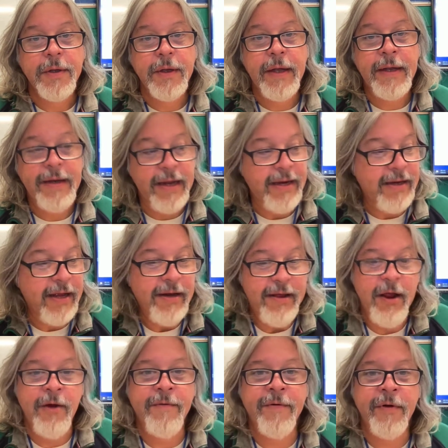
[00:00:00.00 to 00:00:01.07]
And he did
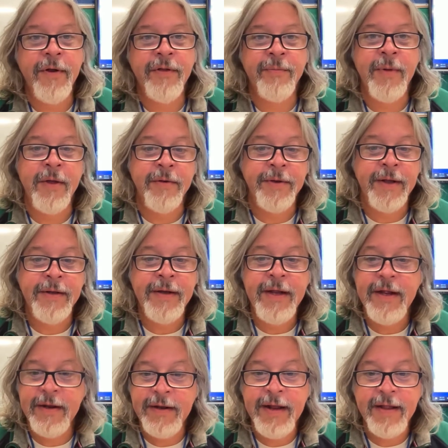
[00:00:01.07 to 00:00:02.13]
care for his brother, didn't he?
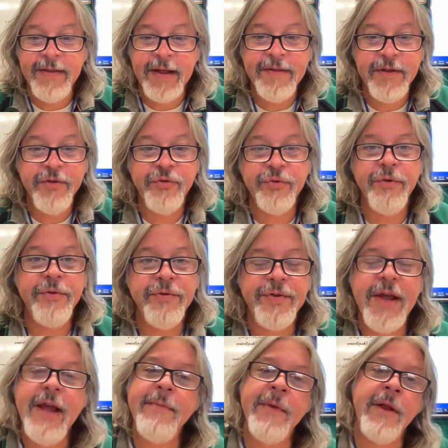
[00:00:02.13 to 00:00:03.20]
And that's a true
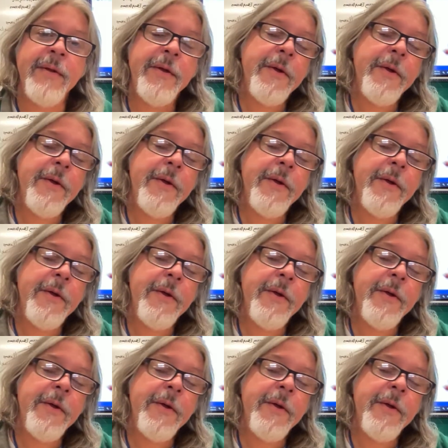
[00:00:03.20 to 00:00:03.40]
statement.